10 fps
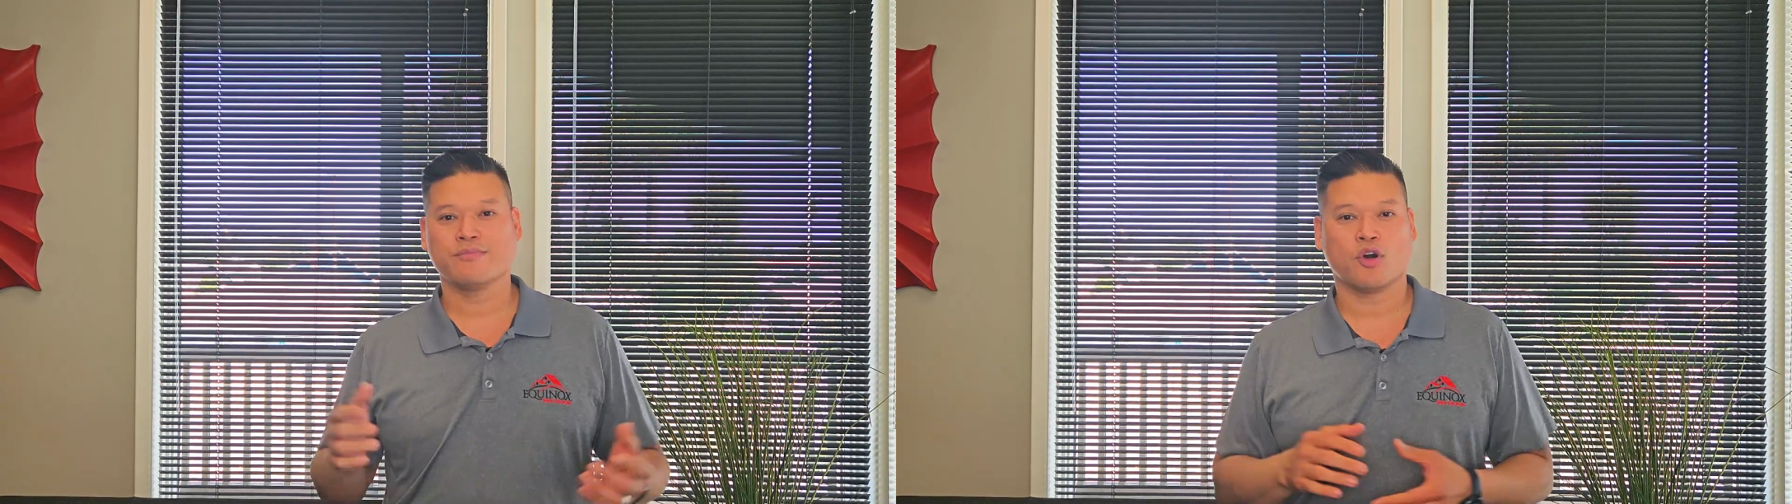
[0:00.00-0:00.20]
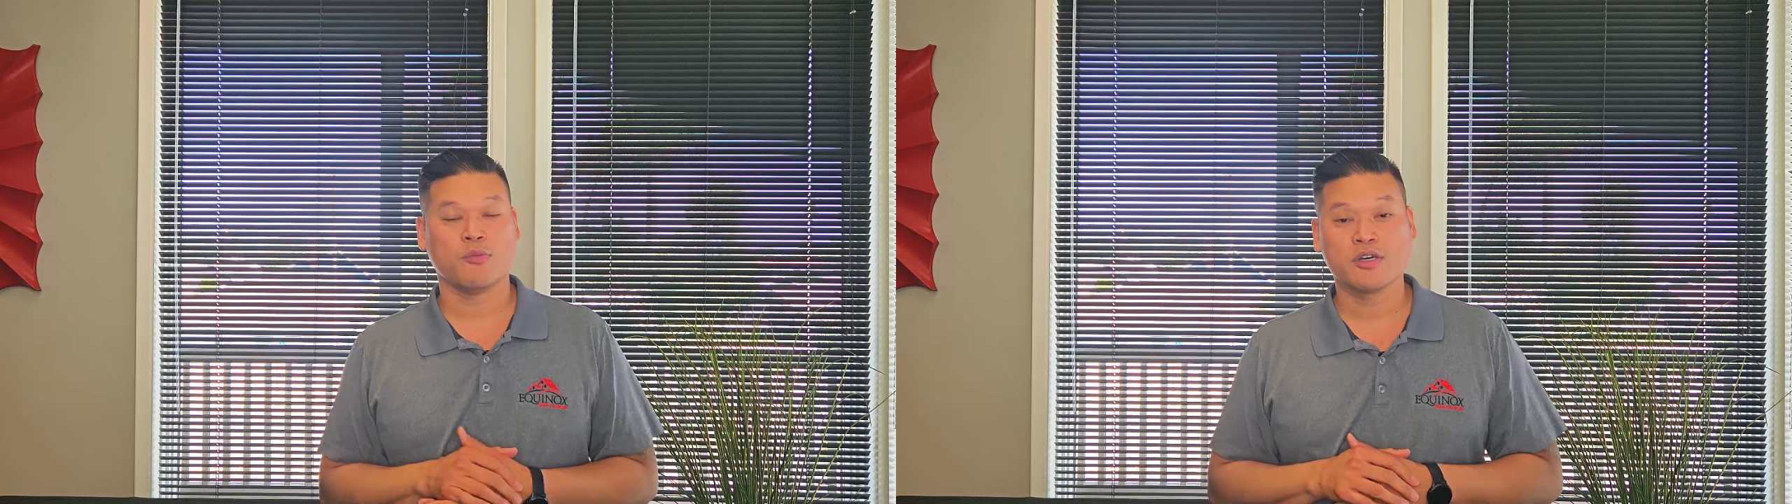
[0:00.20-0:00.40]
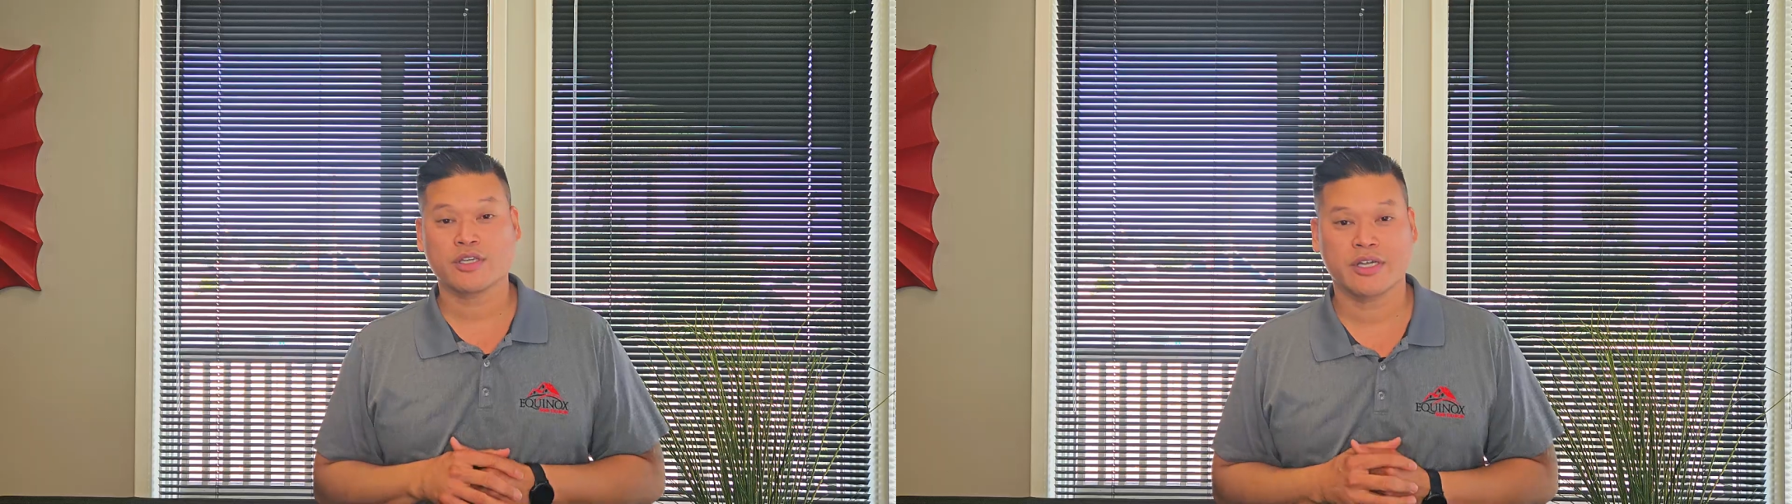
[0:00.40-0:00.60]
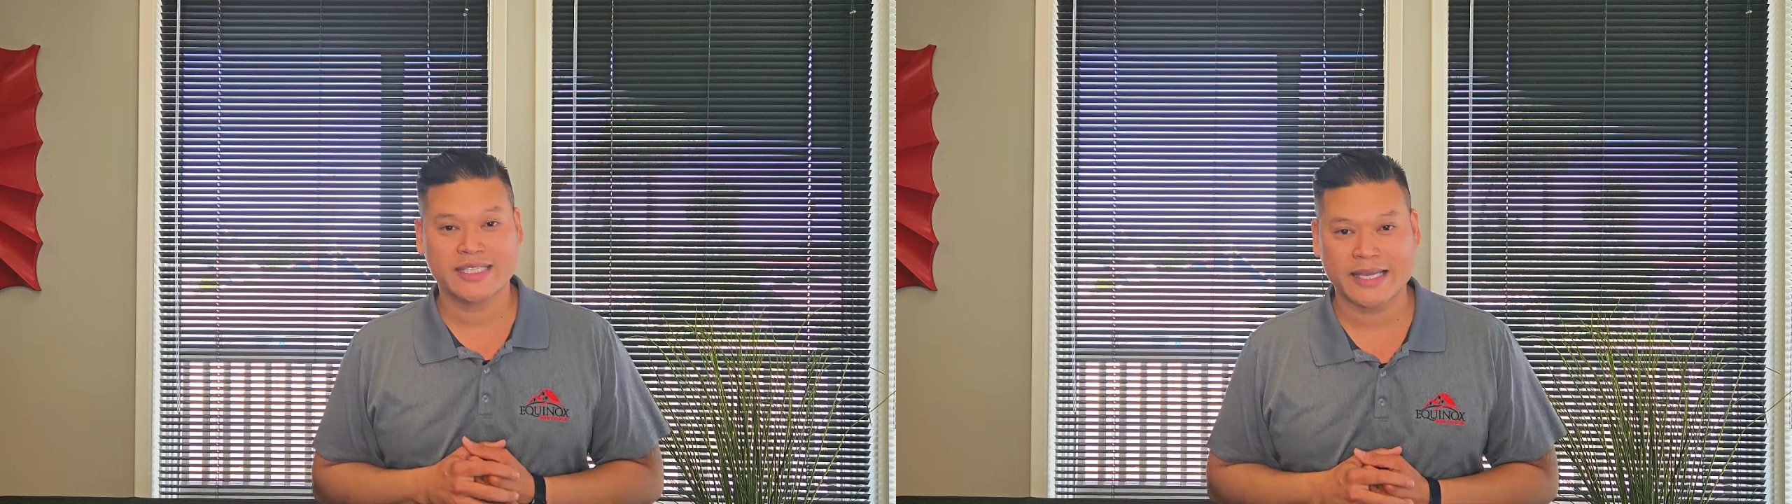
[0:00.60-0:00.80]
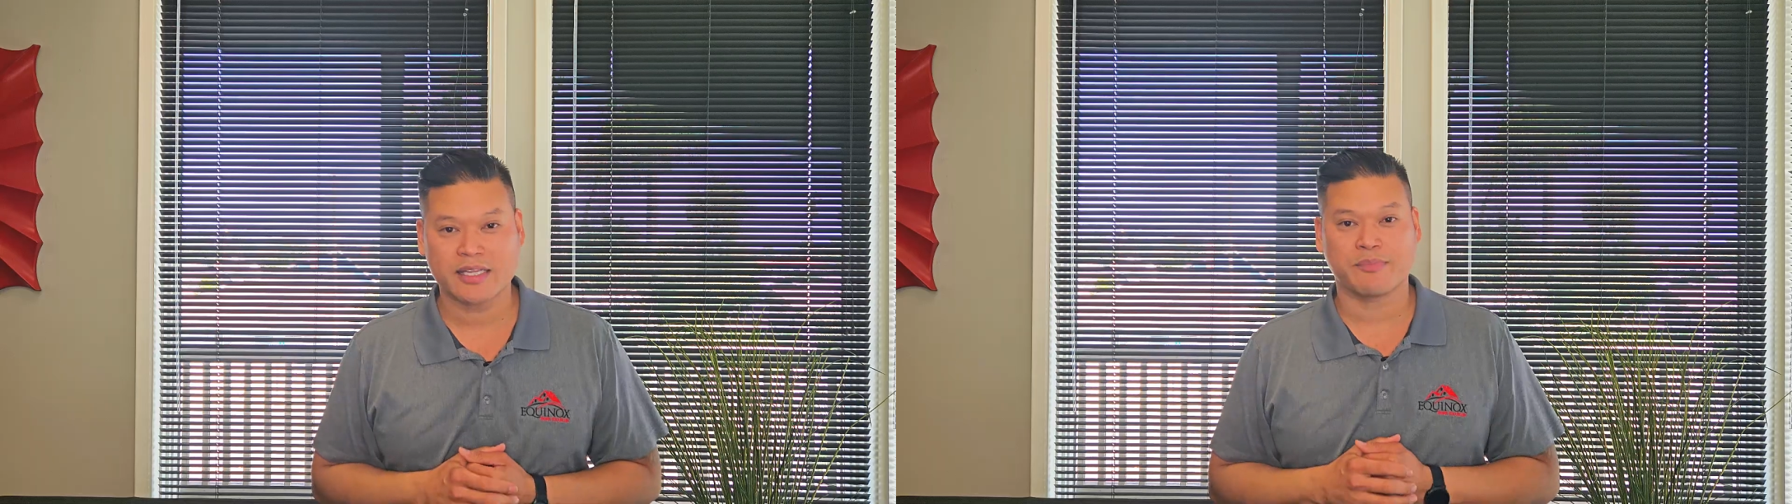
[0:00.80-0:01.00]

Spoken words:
almost on a daily